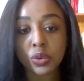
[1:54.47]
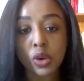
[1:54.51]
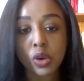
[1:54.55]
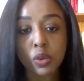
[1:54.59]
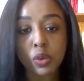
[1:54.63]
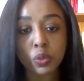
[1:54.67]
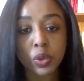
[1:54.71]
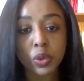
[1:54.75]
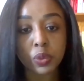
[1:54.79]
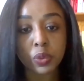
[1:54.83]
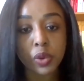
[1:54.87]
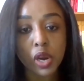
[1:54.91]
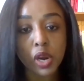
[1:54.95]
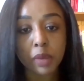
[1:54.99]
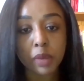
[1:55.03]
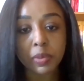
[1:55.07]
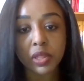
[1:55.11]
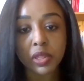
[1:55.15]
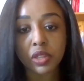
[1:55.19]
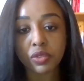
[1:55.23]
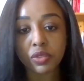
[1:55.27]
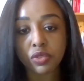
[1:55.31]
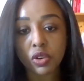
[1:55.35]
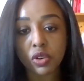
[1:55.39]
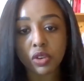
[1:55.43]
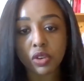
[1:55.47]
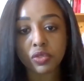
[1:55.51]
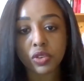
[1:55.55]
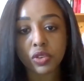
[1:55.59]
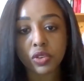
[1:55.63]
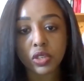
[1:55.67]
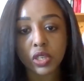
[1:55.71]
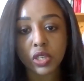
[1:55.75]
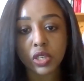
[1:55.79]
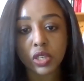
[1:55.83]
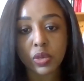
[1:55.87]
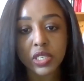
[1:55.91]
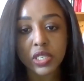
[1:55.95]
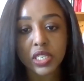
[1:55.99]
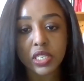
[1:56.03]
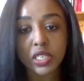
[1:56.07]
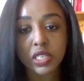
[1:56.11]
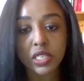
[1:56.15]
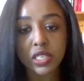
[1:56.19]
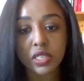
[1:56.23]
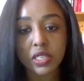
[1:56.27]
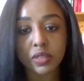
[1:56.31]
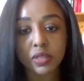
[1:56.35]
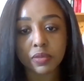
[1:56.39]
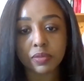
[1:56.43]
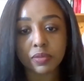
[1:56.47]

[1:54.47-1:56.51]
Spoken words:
we open the floor for the questions.